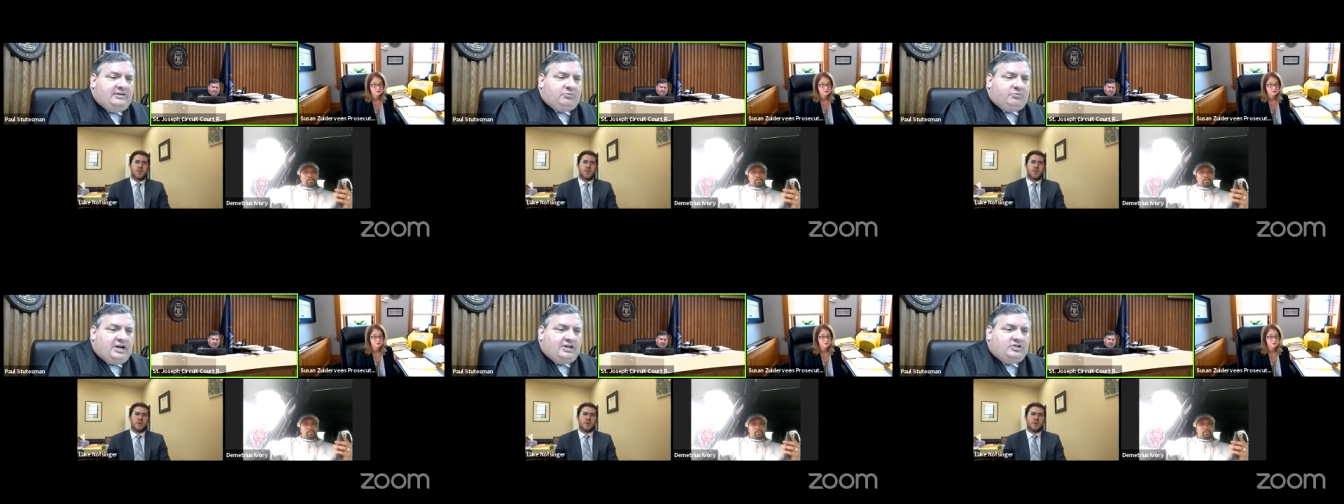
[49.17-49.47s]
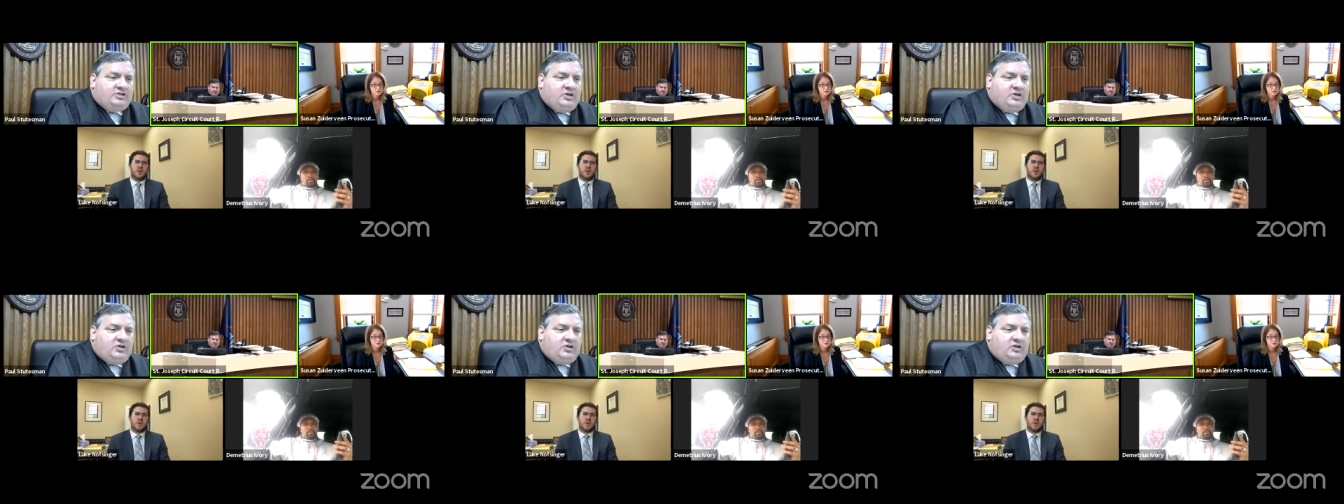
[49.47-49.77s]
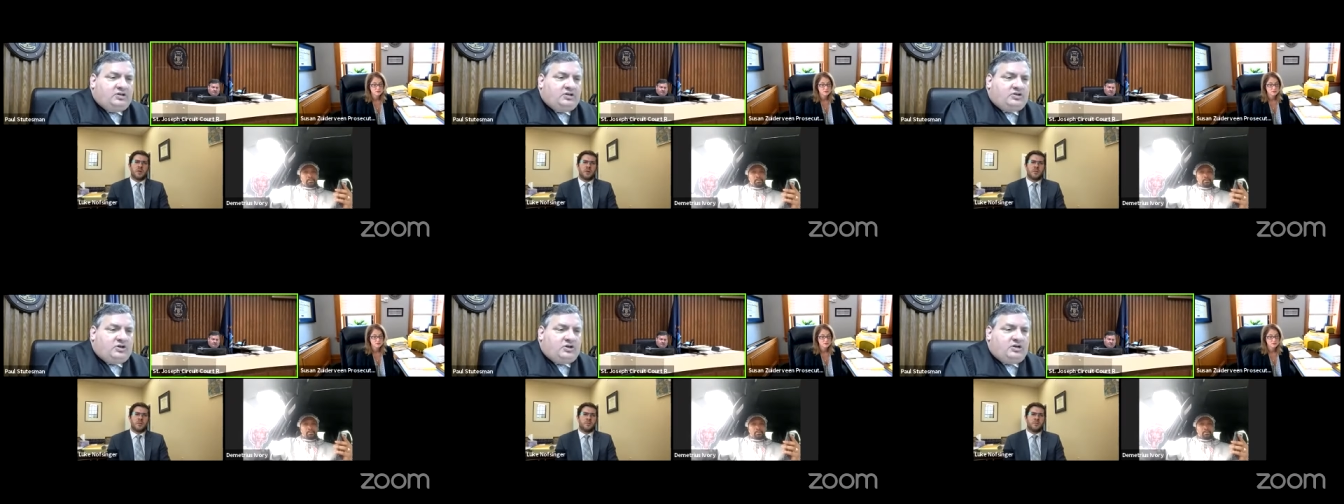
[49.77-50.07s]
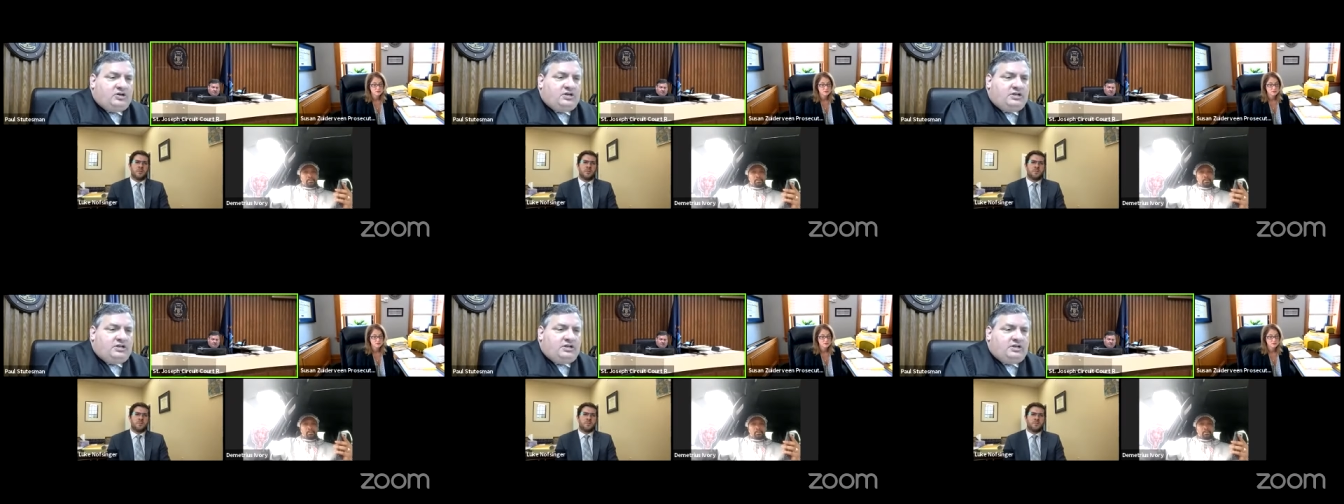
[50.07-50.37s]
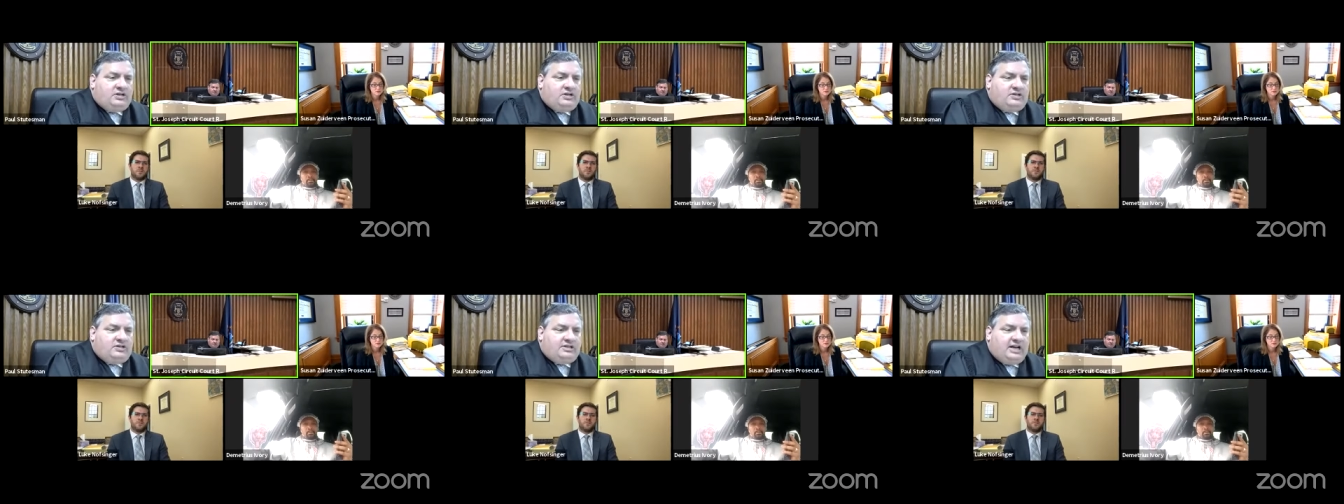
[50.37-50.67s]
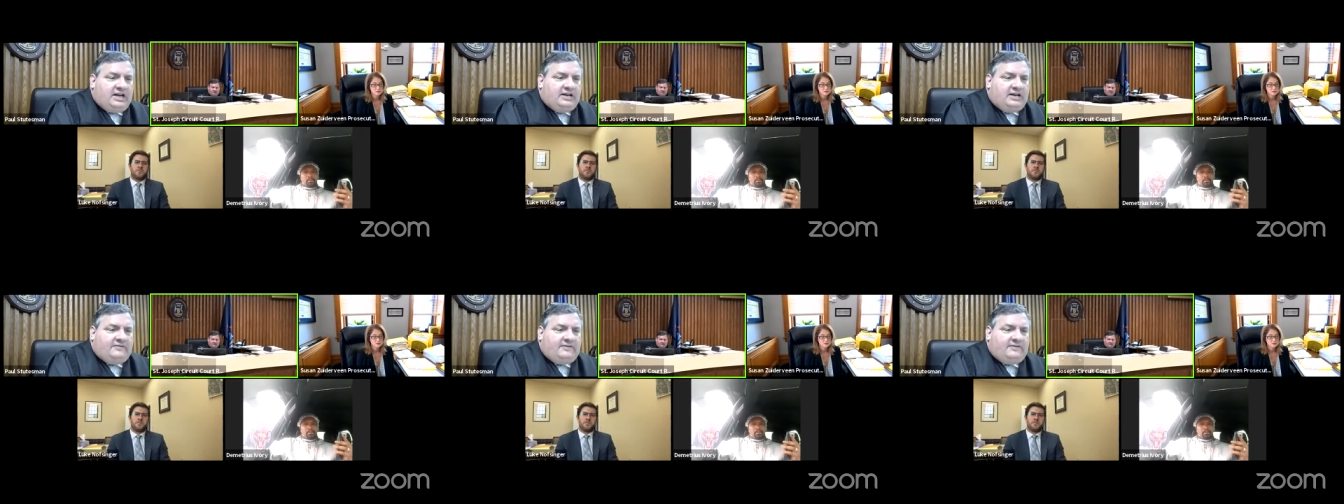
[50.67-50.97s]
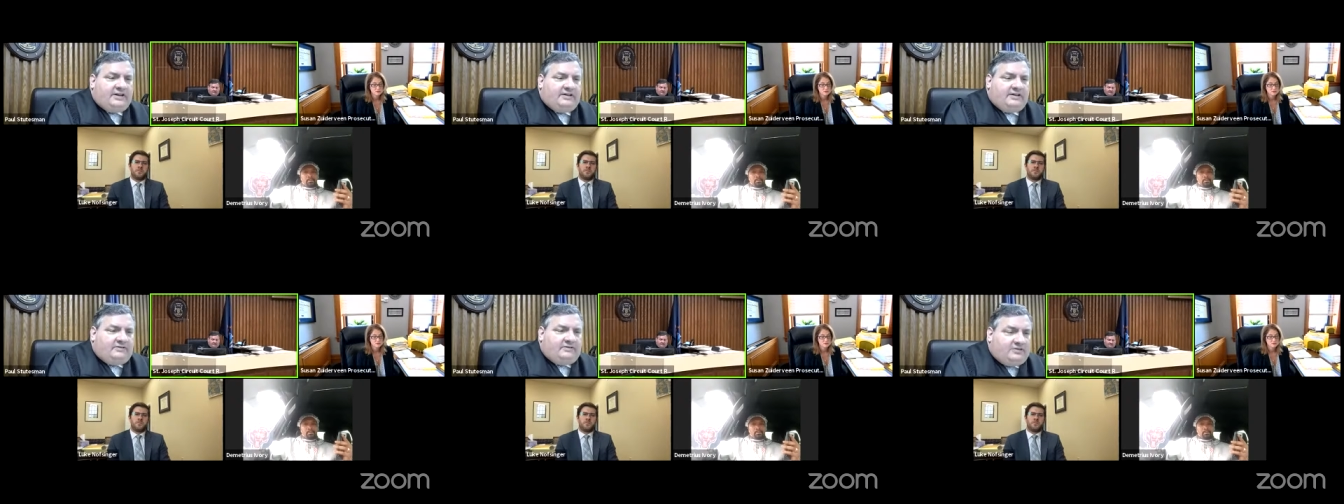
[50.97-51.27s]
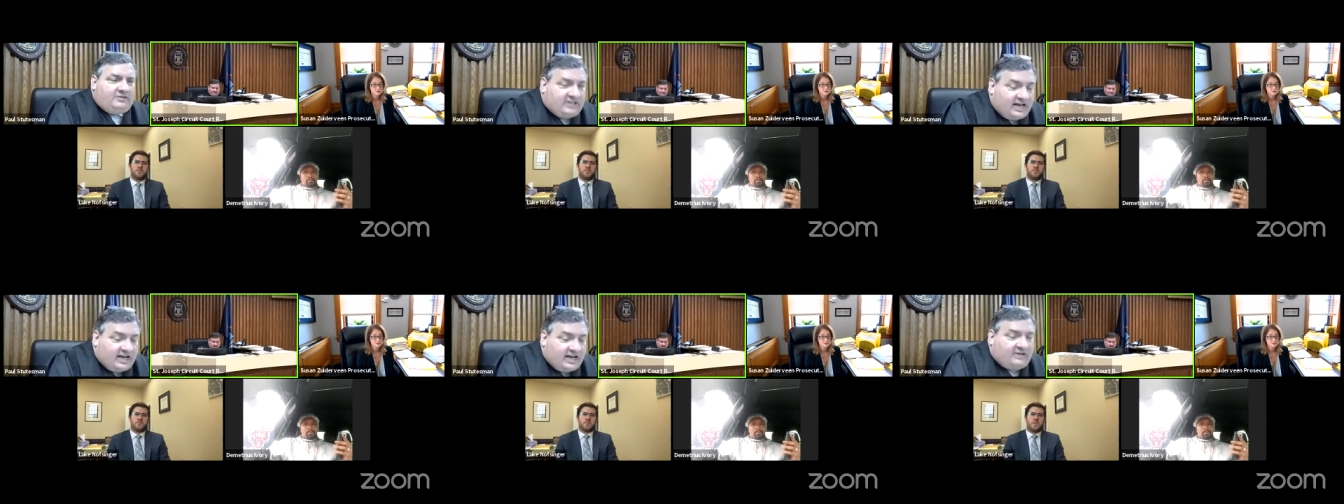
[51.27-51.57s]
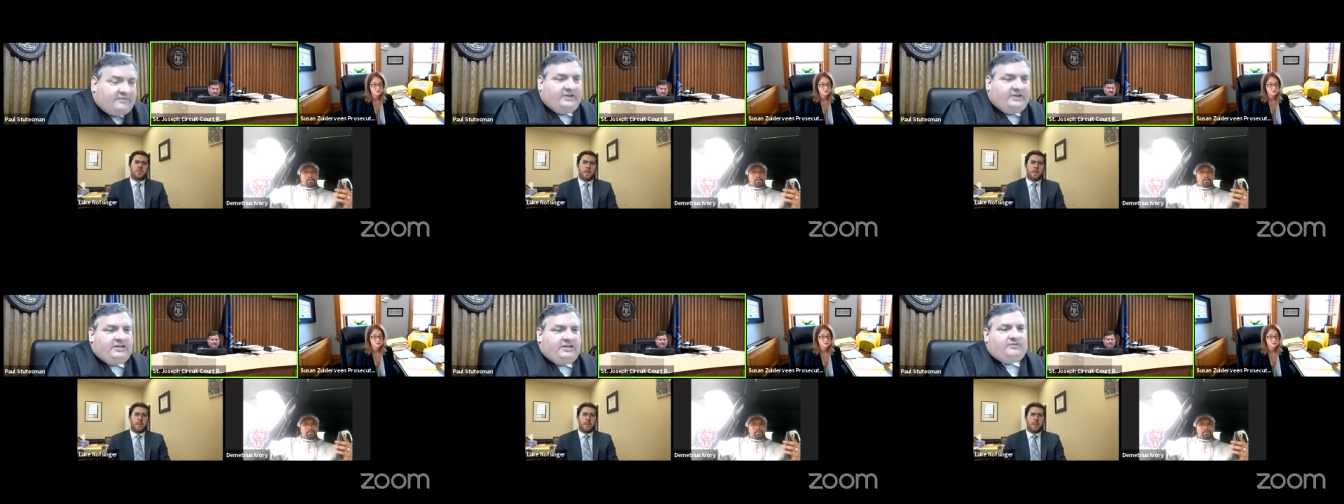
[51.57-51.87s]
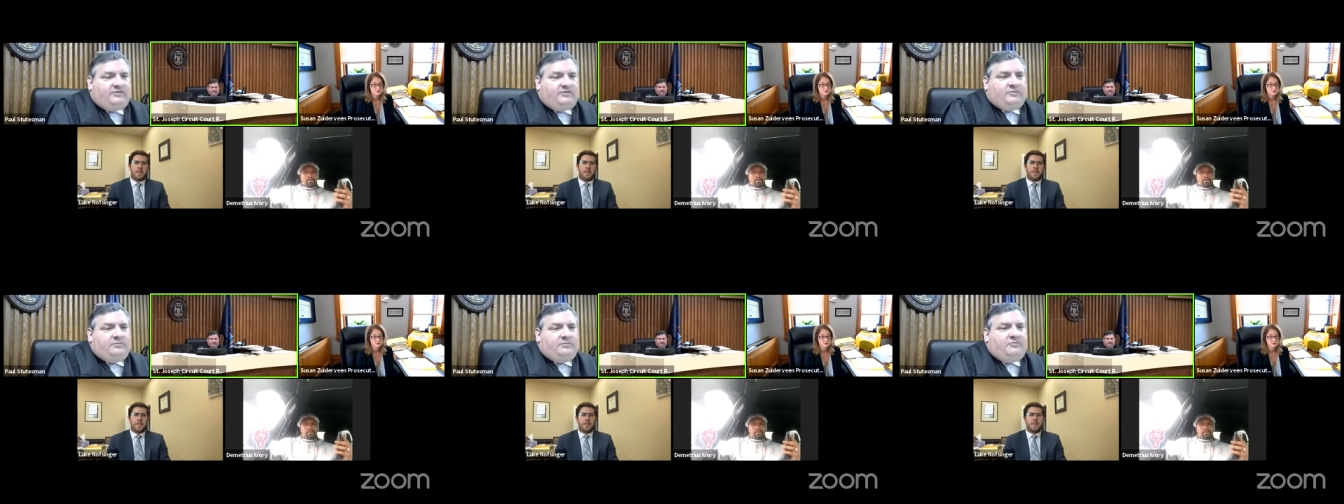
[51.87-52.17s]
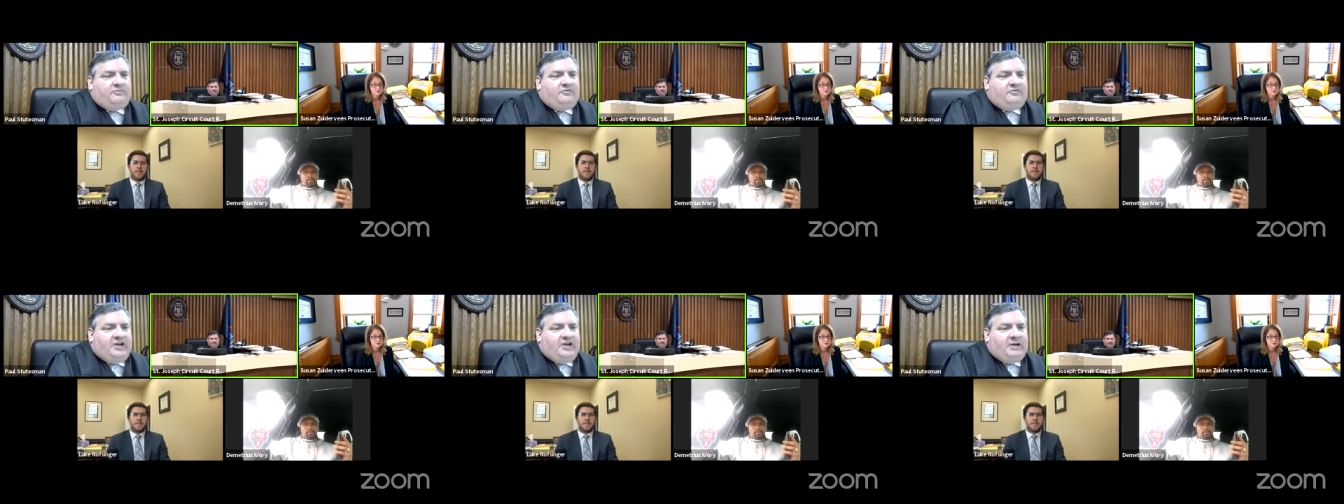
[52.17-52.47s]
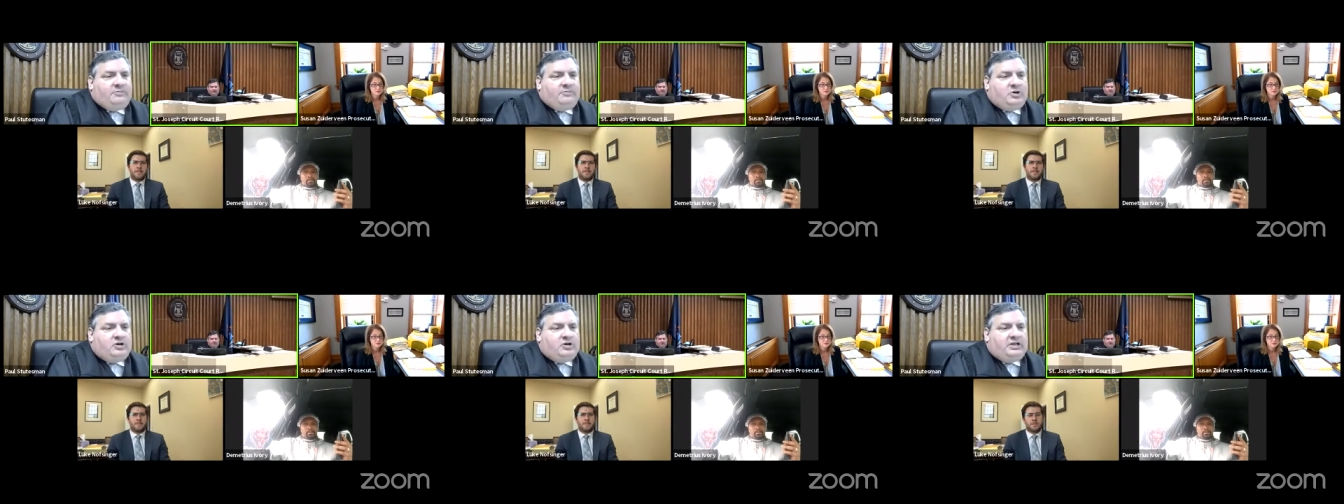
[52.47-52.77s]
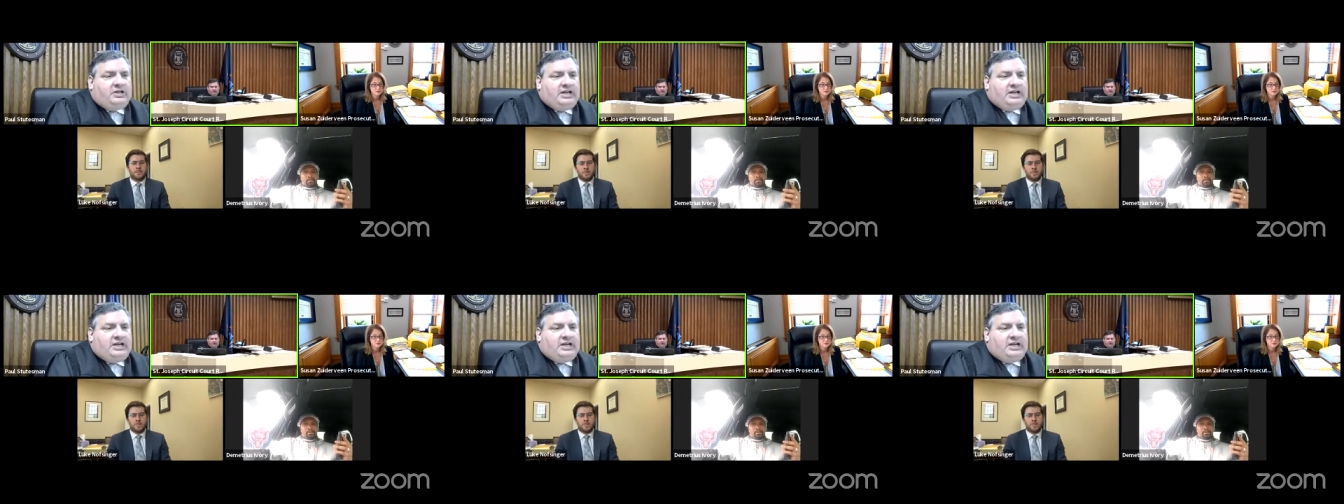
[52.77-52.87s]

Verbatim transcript: prosecuting attorney Zyderveen from Van